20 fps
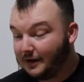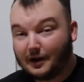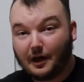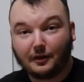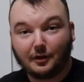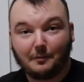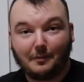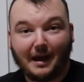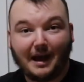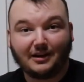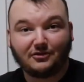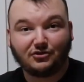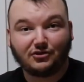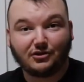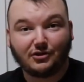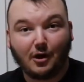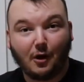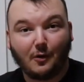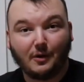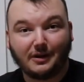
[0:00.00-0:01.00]
another
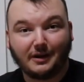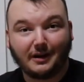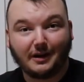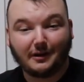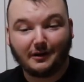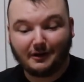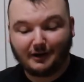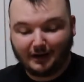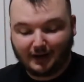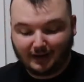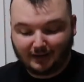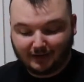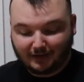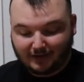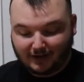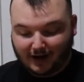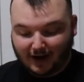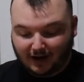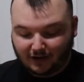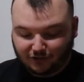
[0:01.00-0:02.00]
batch going here in
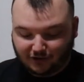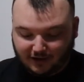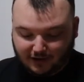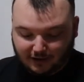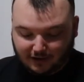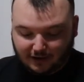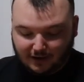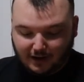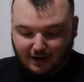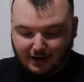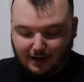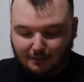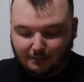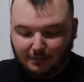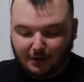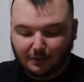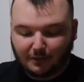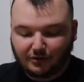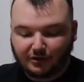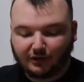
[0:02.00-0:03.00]
the dehydrator,
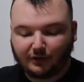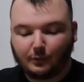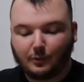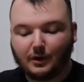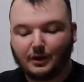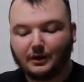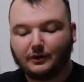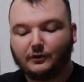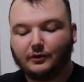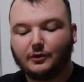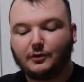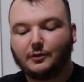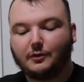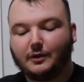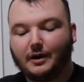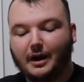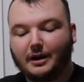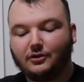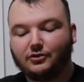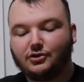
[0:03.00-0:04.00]
but we just wanted
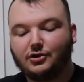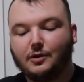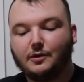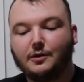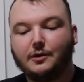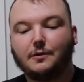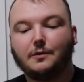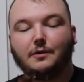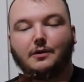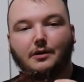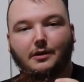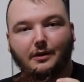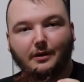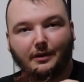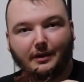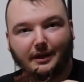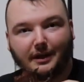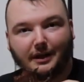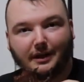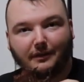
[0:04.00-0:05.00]
to kind of show you
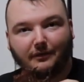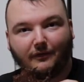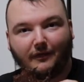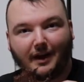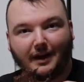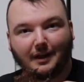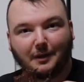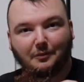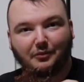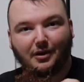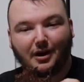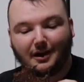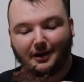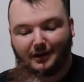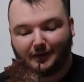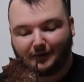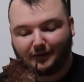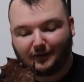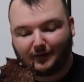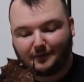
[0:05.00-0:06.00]
the final
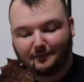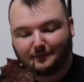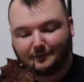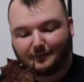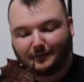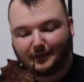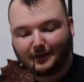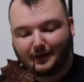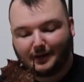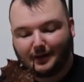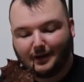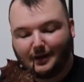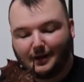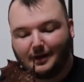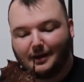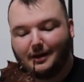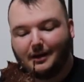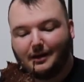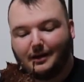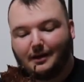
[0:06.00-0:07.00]
product
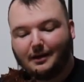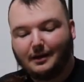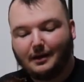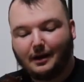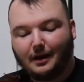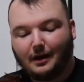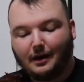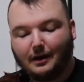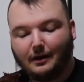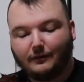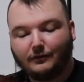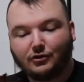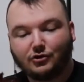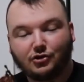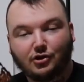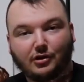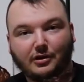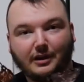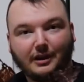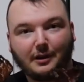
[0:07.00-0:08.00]
of the
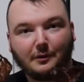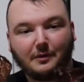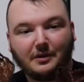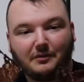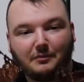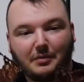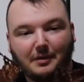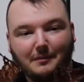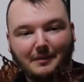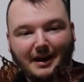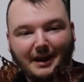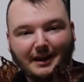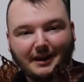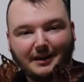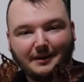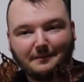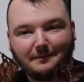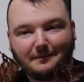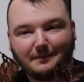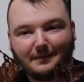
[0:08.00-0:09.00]
jerky that we've been
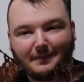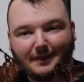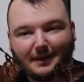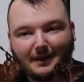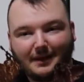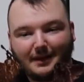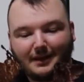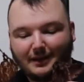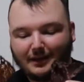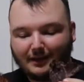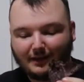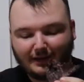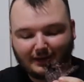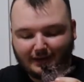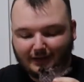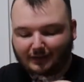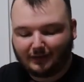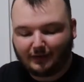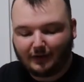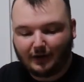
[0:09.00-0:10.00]
making.
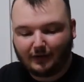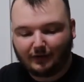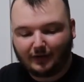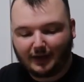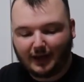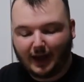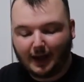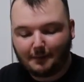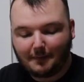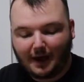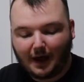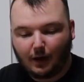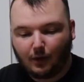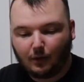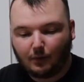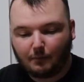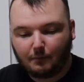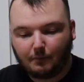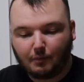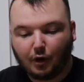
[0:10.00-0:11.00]
This stuff came
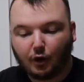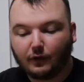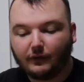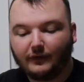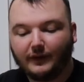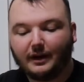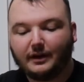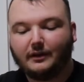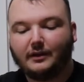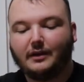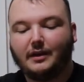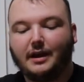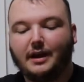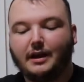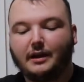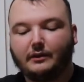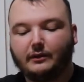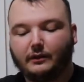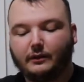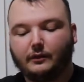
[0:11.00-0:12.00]
out perfect.
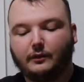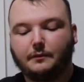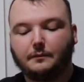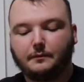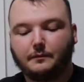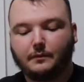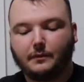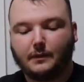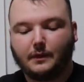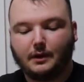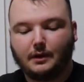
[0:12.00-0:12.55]
It's